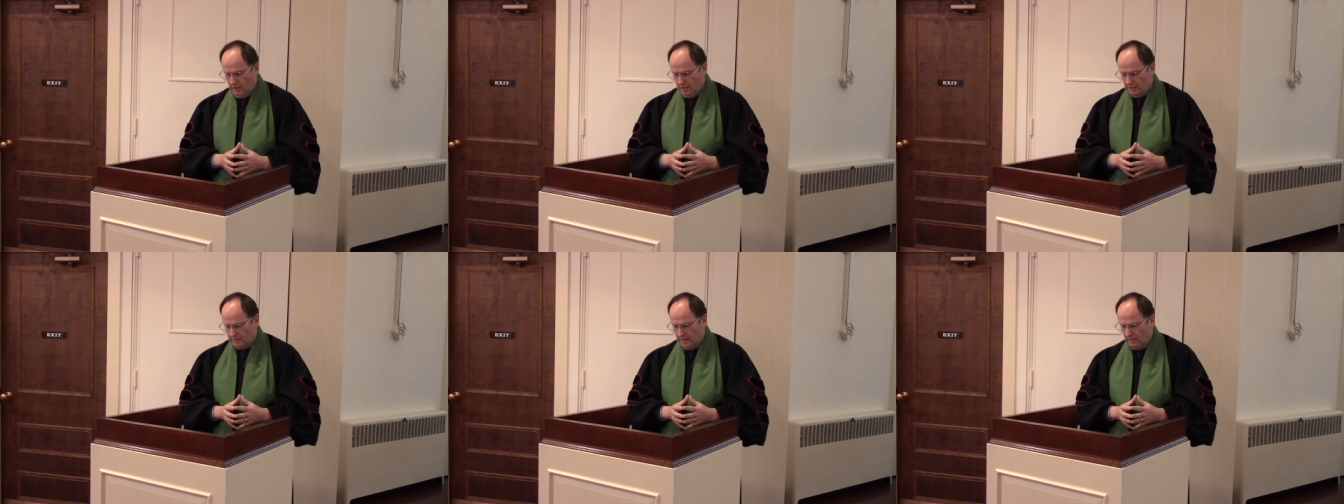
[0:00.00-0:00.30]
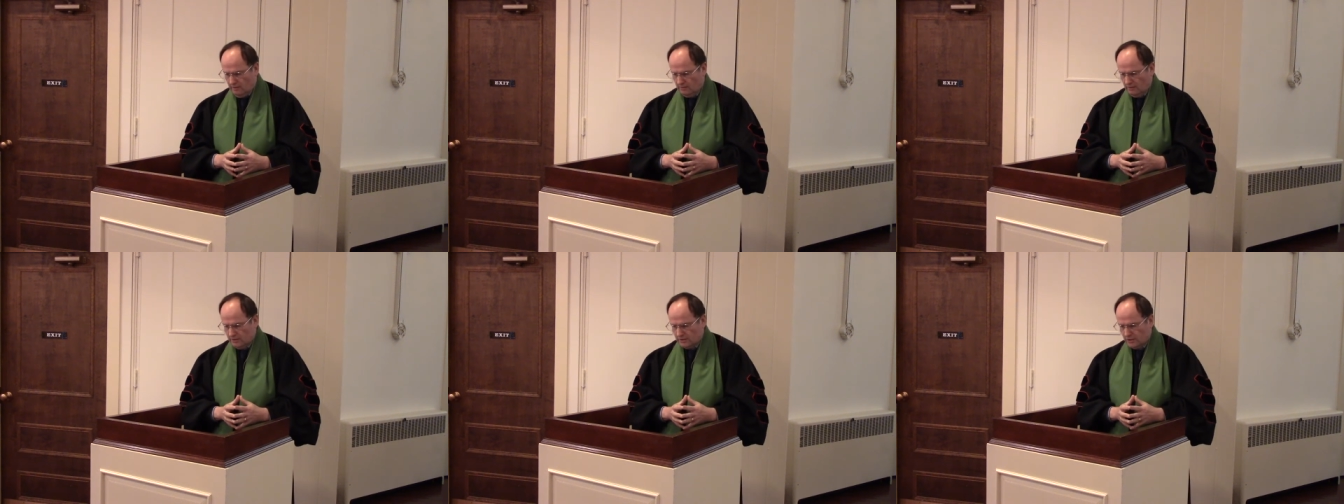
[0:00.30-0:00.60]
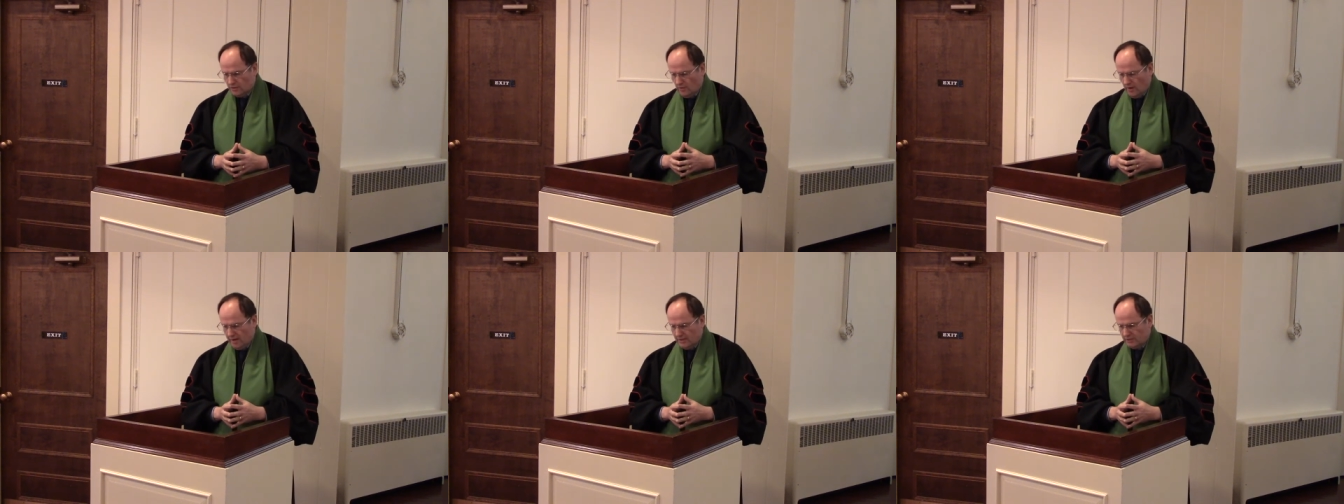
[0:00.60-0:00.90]
Doubtless
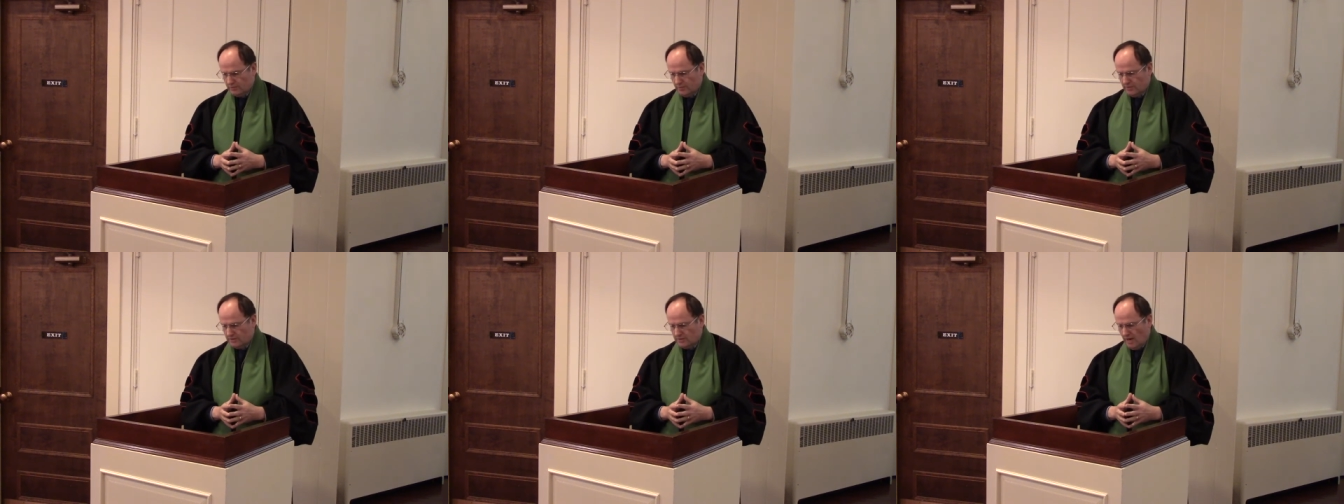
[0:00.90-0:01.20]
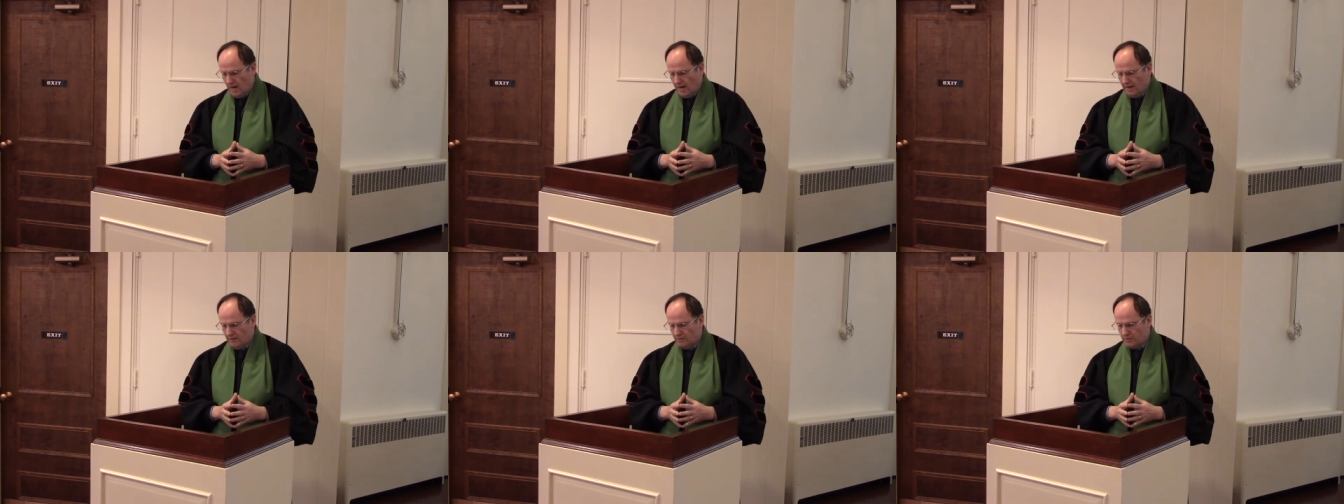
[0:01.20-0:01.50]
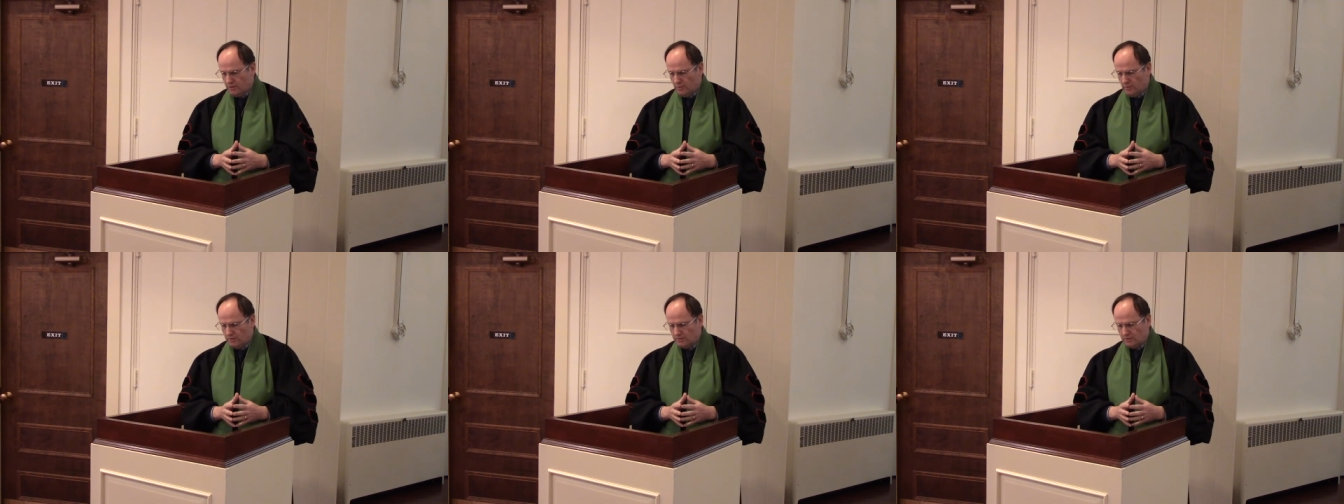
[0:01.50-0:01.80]
Christ retired
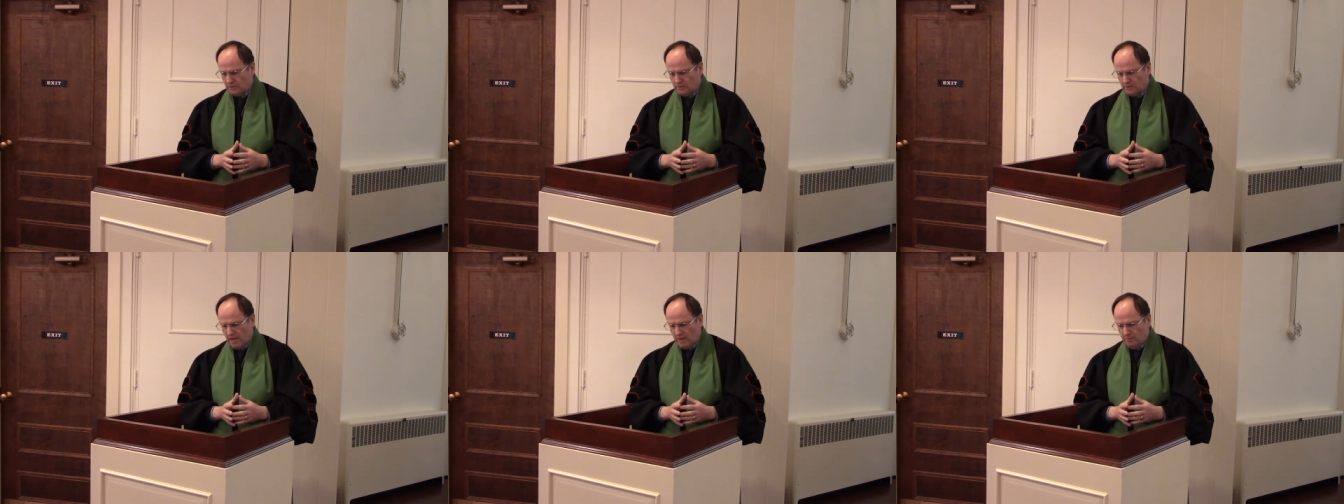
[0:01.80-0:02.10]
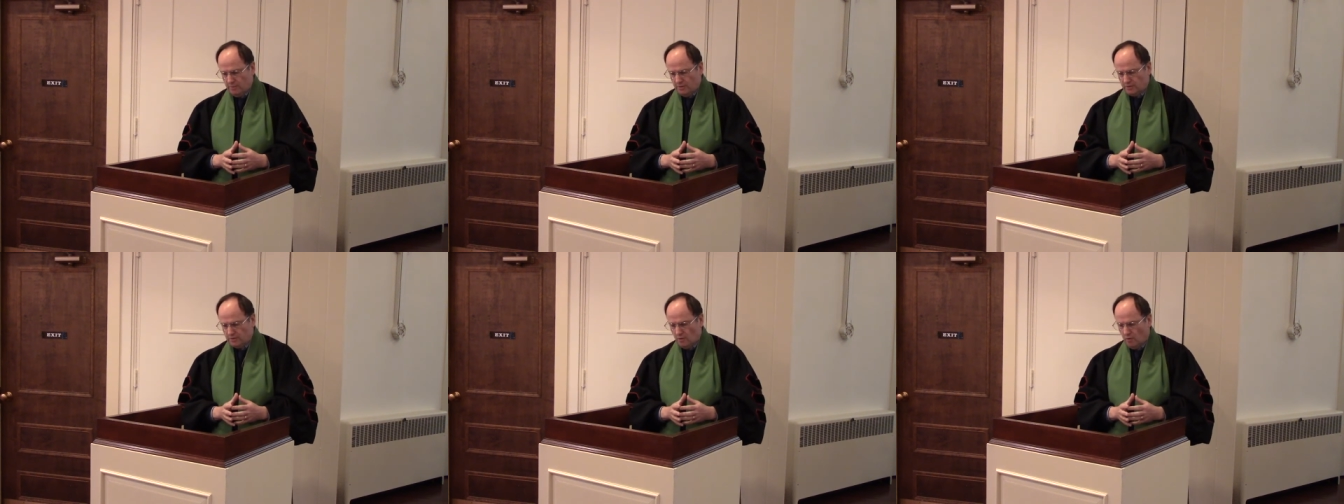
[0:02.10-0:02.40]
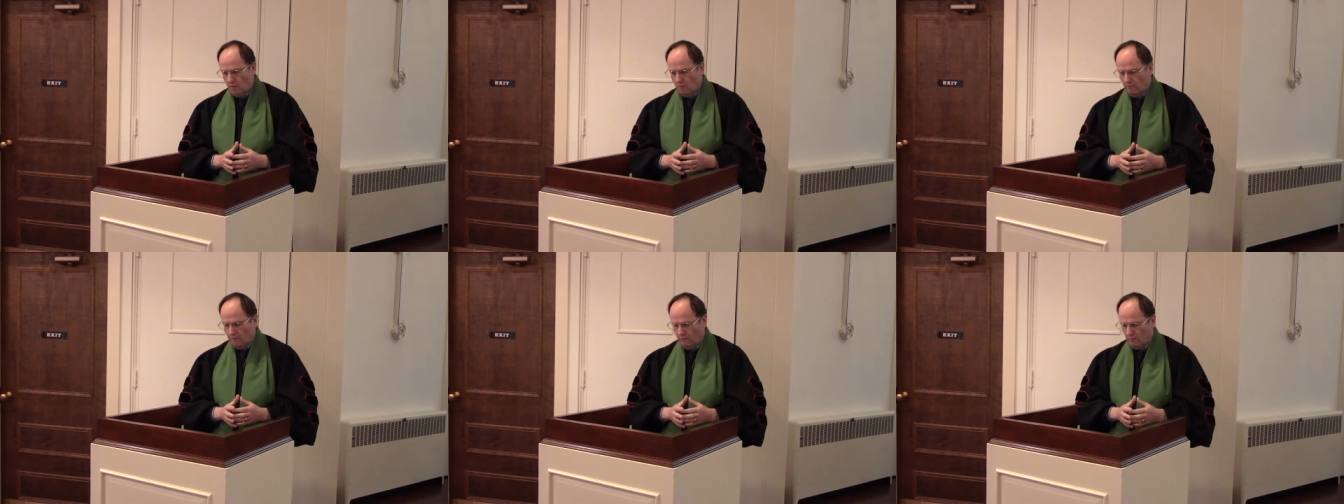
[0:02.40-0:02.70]
to his disciples'
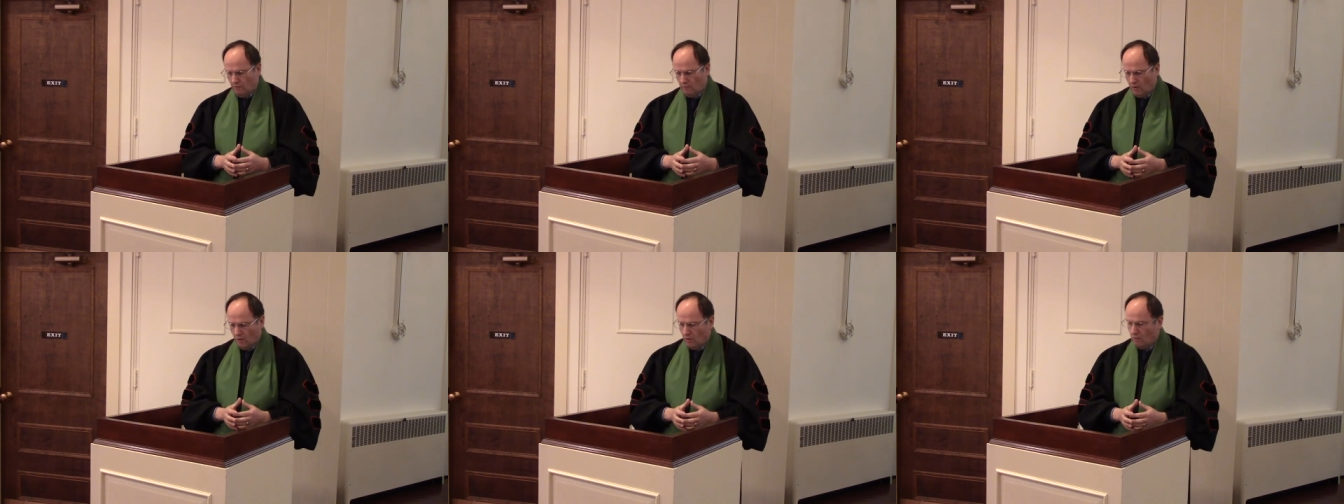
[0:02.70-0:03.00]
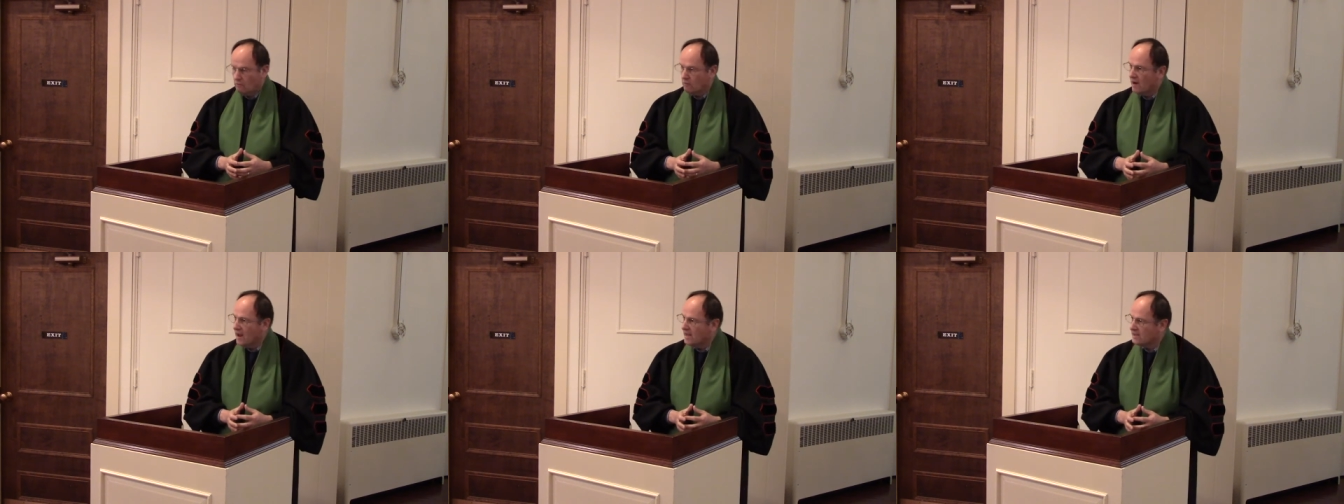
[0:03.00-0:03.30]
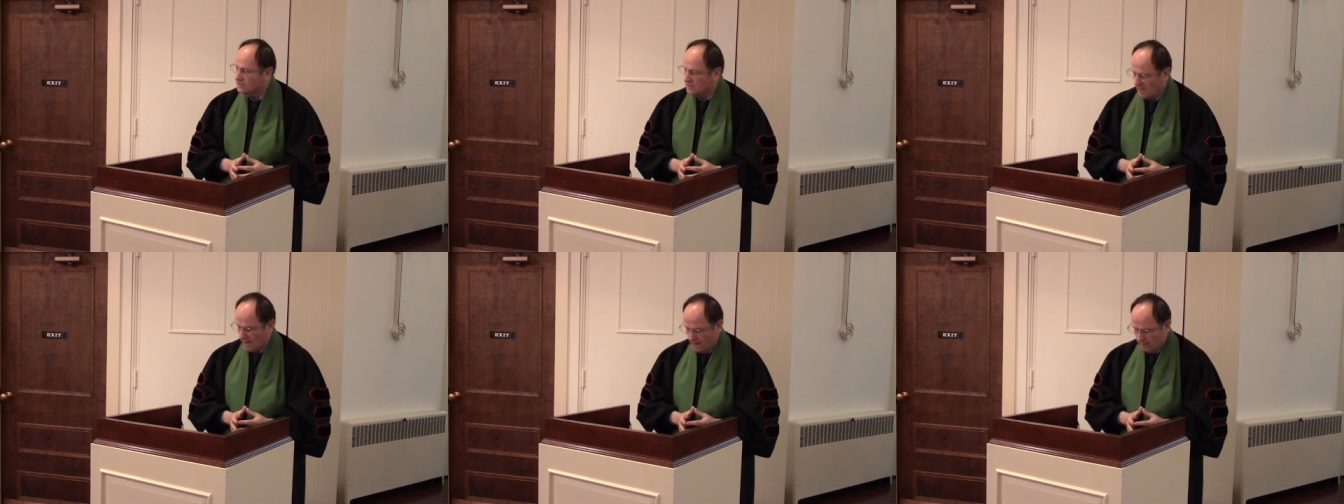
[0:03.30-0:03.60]
home for
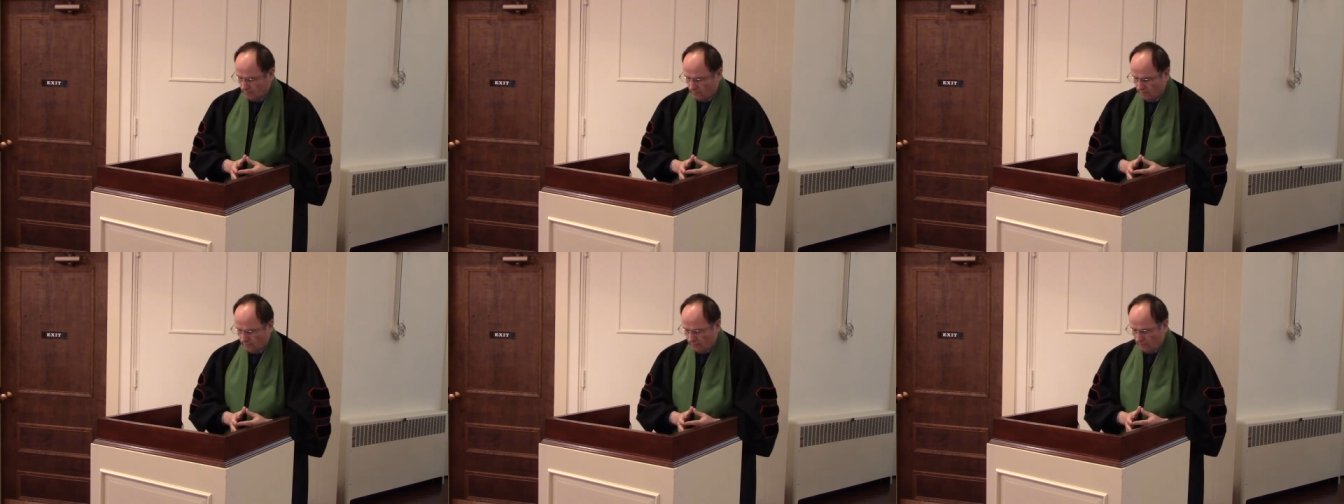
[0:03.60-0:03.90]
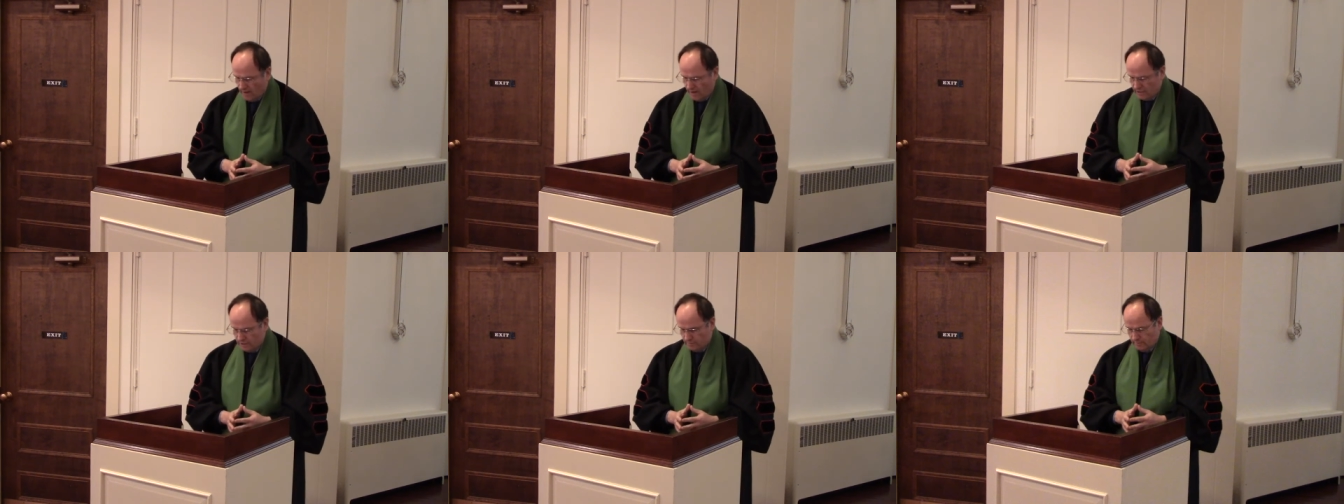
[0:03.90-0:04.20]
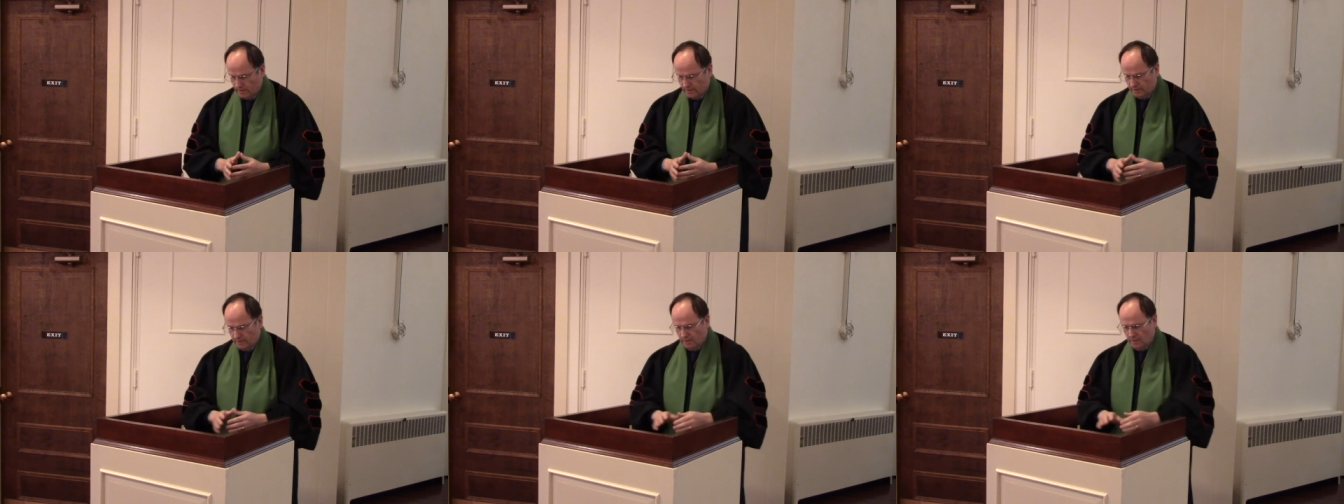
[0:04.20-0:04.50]
rest and refreshment,